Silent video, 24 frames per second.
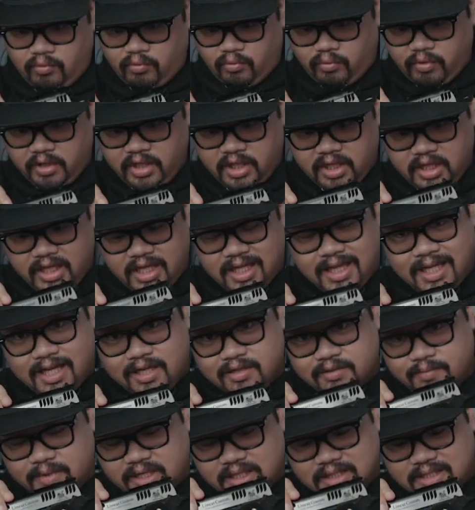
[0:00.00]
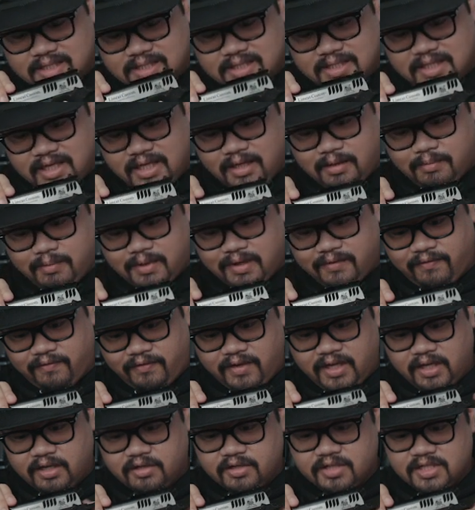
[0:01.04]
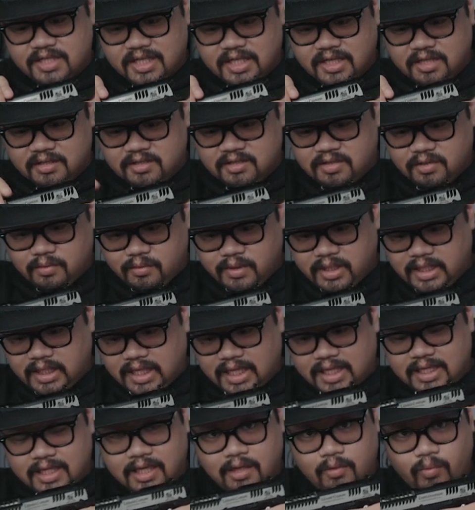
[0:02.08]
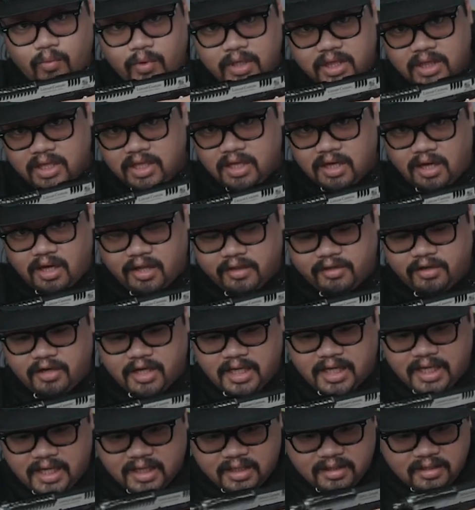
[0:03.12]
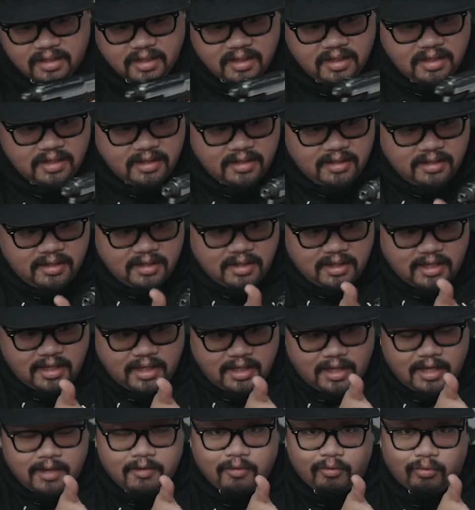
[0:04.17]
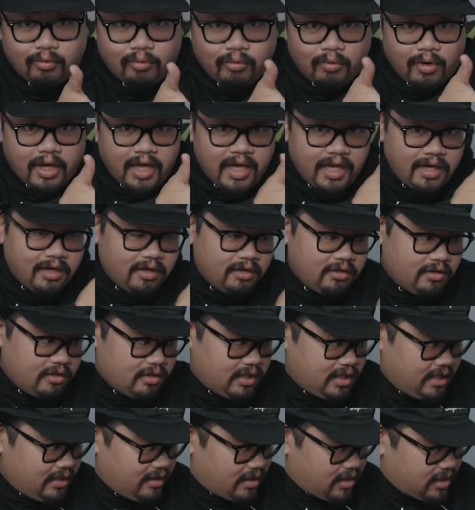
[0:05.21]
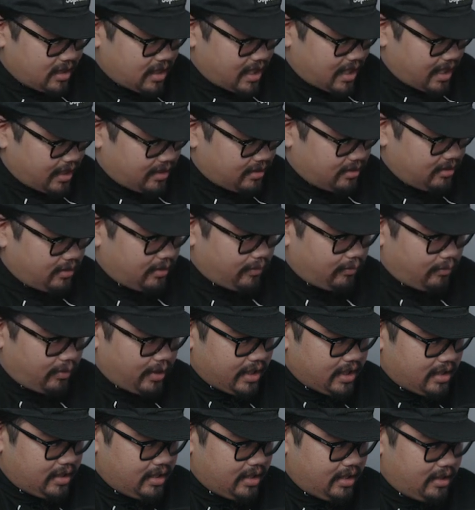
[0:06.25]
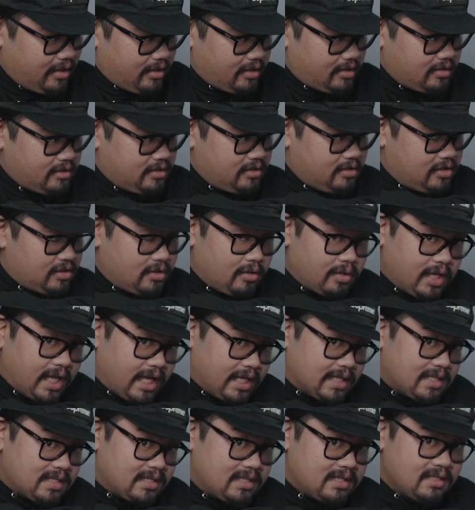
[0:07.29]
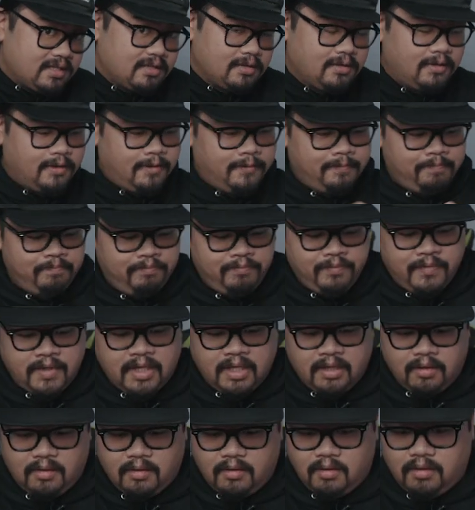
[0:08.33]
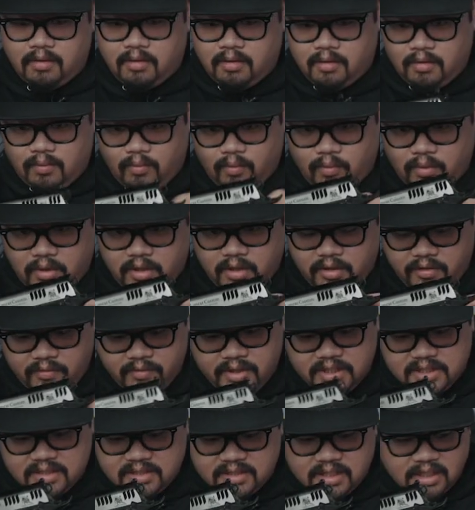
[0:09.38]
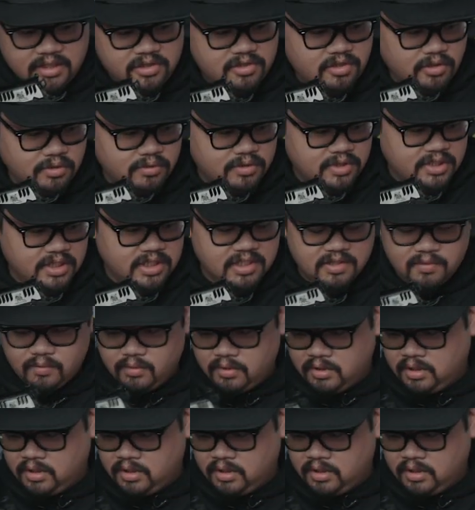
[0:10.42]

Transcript: really allows me to sink my fingers into it. And then with the other hand, right underneath that cut right there. So that's one of the reasons I chose this